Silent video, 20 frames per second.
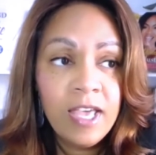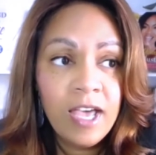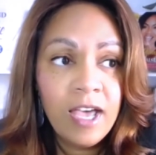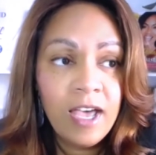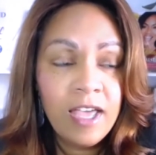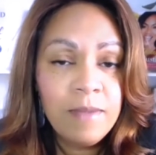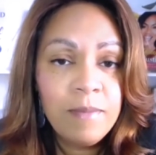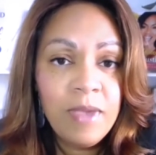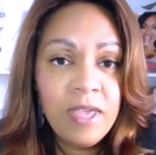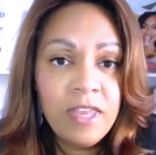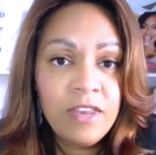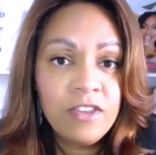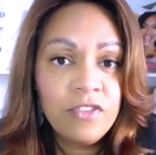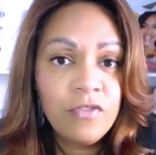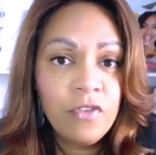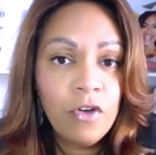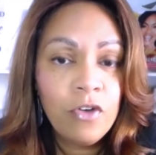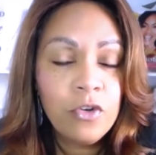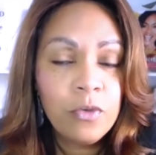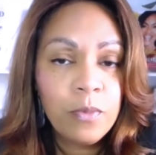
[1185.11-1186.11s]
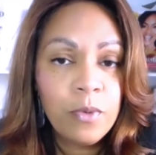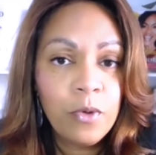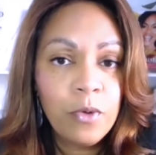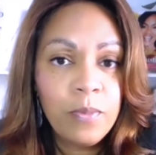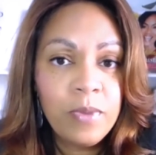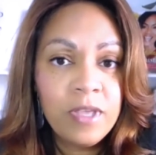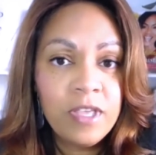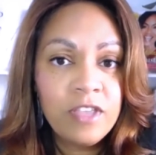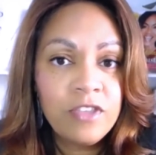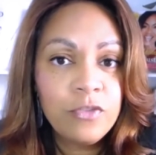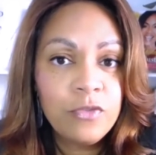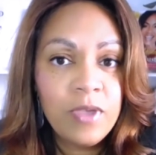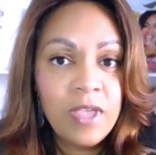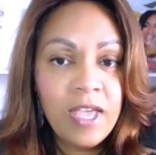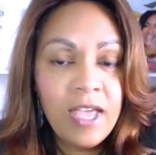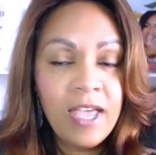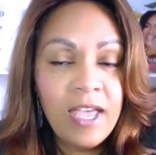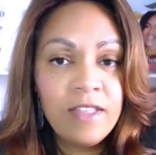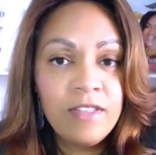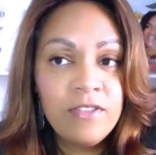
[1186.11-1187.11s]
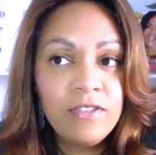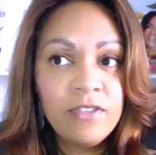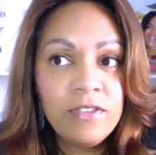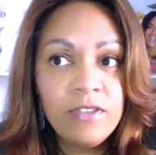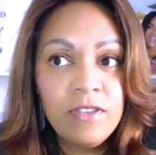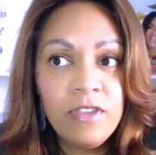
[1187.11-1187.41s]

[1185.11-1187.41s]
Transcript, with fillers: uh, it made us vulnerable because we had,